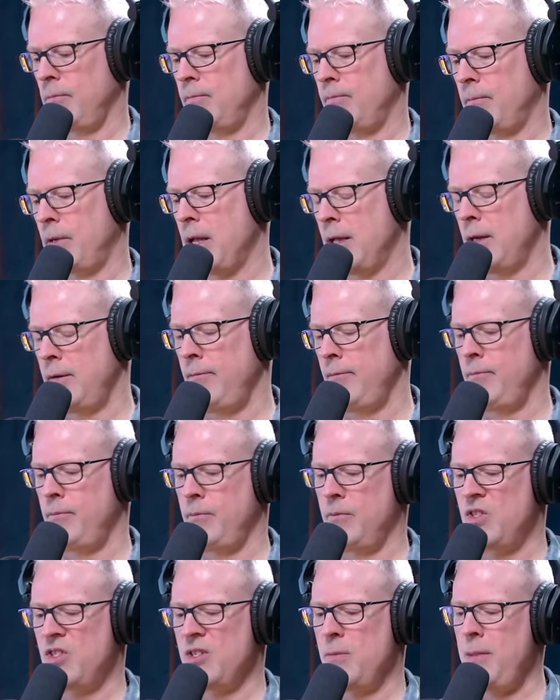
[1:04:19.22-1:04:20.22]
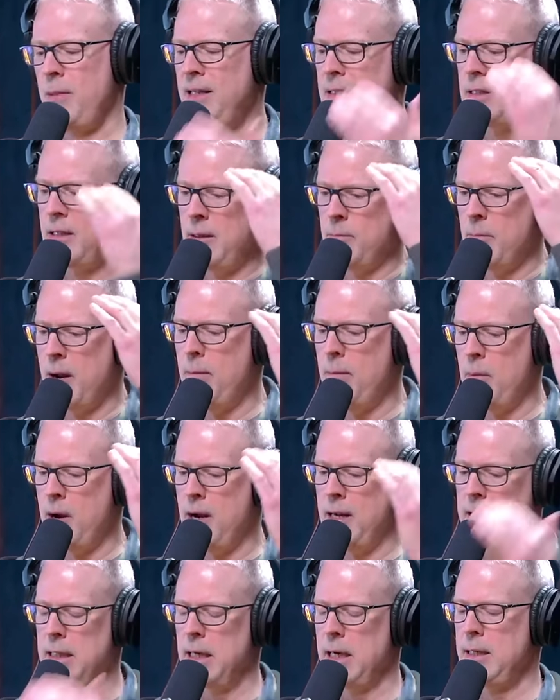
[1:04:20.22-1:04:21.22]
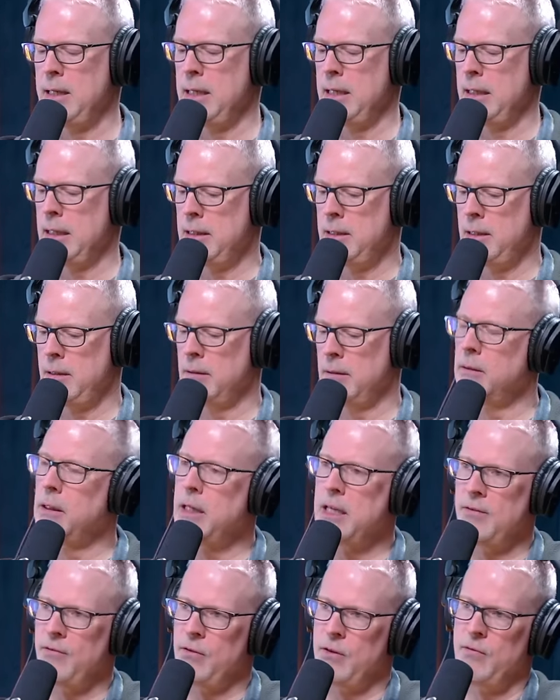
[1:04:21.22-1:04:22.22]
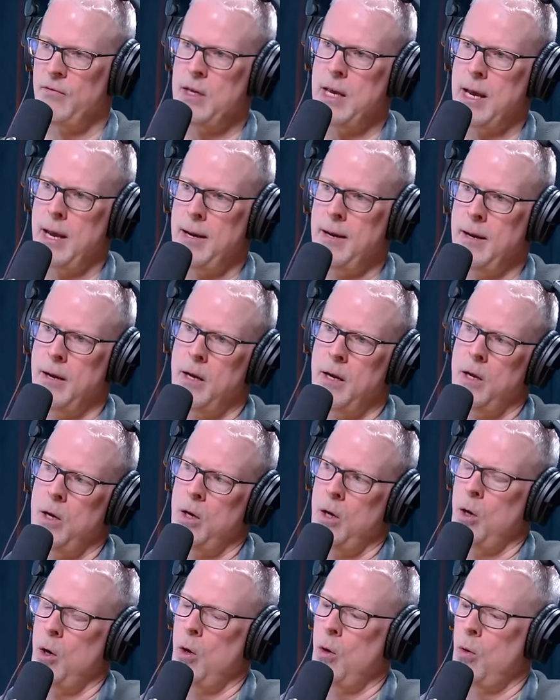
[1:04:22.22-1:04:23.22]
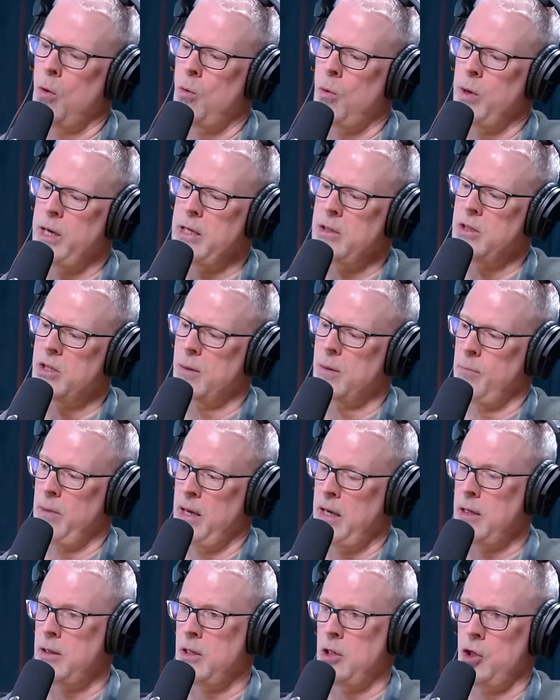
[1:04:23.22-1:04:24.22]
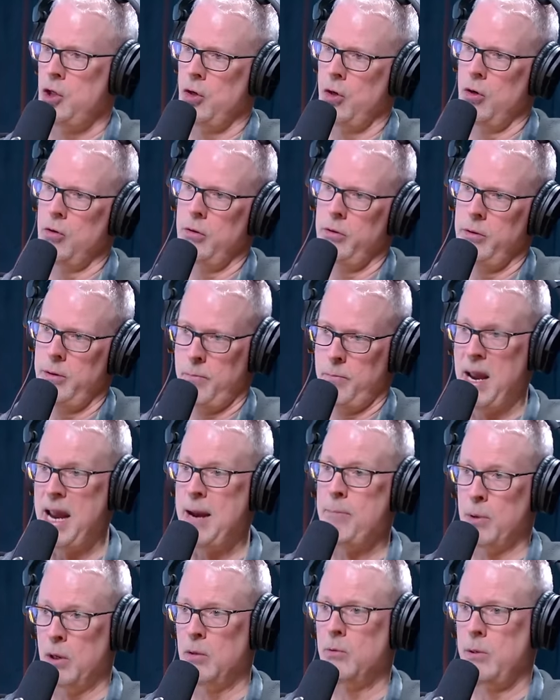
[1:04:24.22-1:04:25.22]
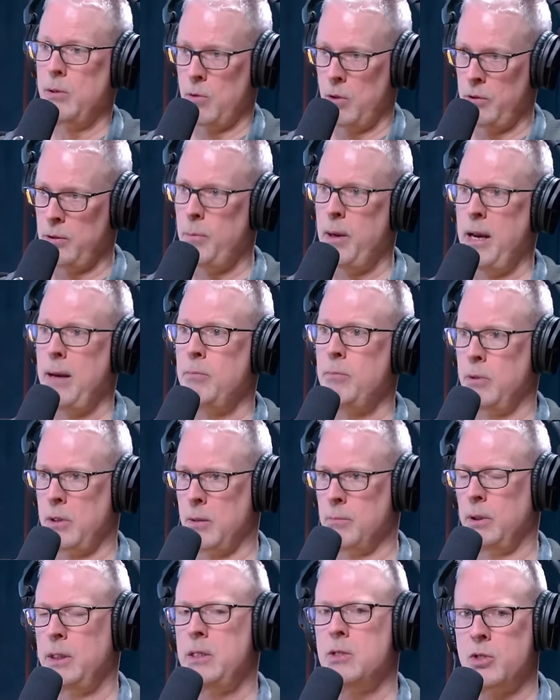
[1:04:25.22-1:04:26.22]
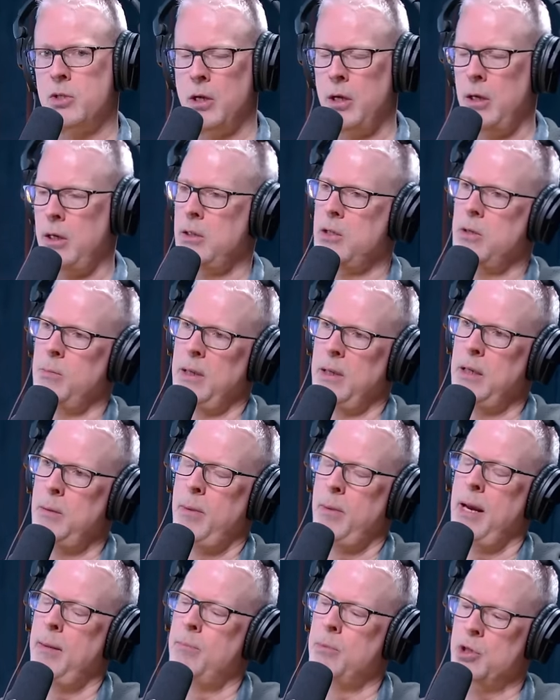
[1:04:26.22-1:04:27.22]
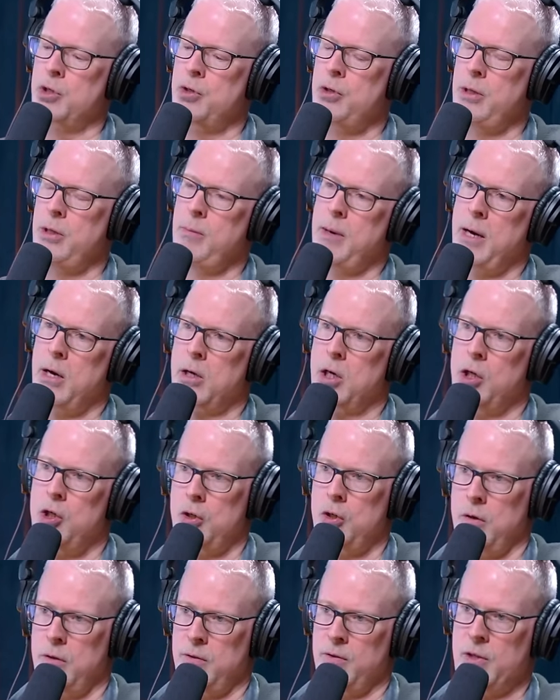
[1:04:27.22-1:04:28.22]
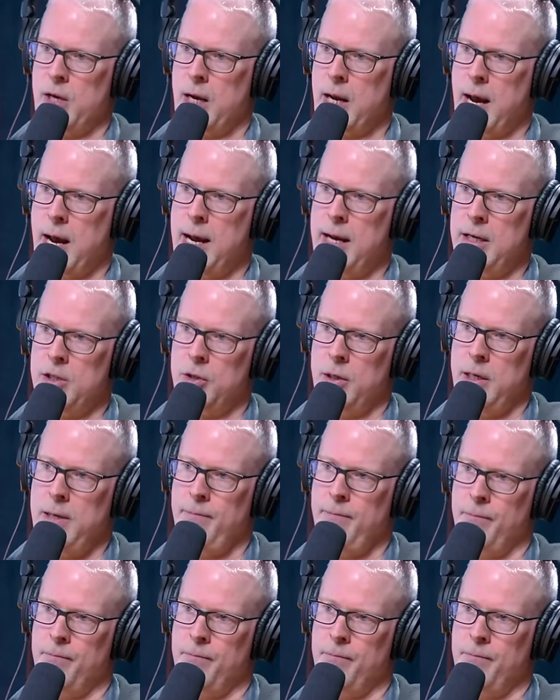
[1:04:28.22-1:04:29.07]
kind of cemented in my mind that I needed to leave the VA. We submitted the journal, the paper. We wrote the paper, completed the study, submitted the paper to the American Journal of Psychiatry,